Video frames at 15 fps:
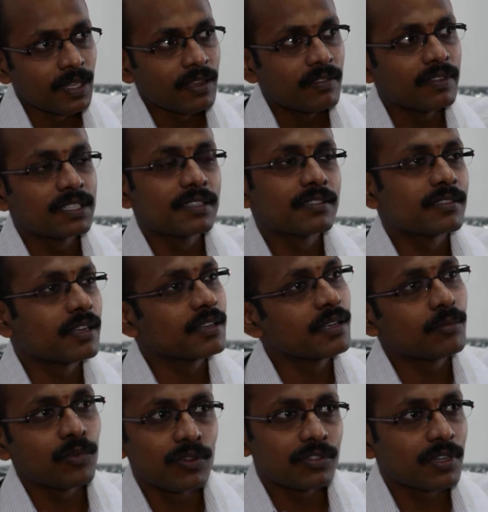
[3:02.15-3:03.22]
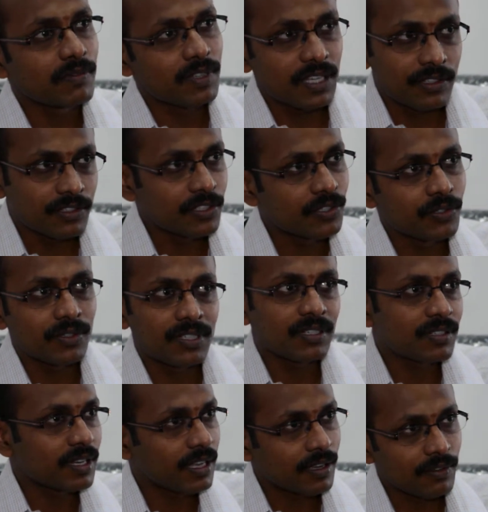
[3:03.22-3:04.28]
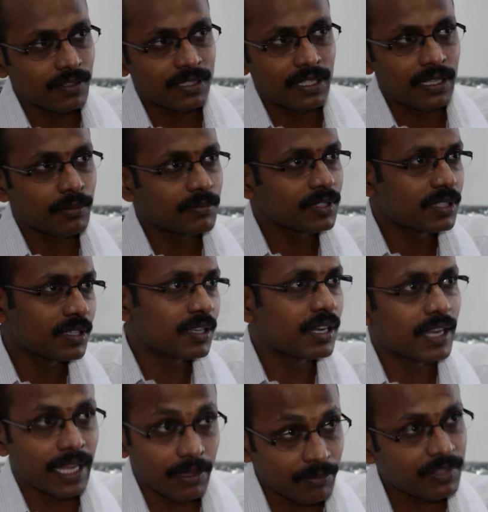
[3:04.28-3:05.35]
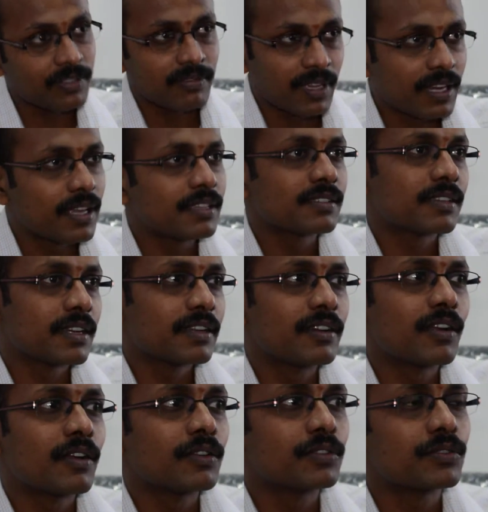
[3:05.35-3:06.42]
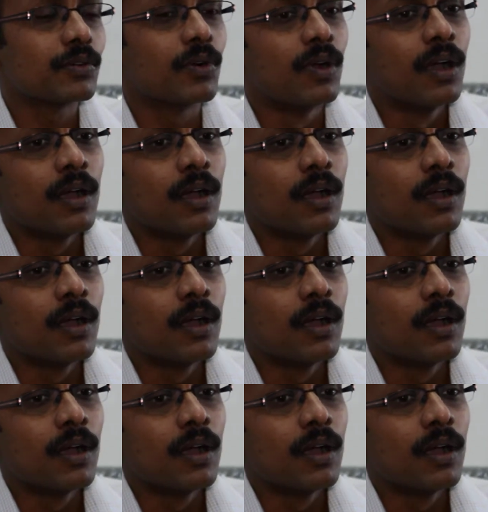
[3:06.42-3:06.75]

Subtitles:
which is done in most of the institutions like our CMC and AIMS, where I studied also.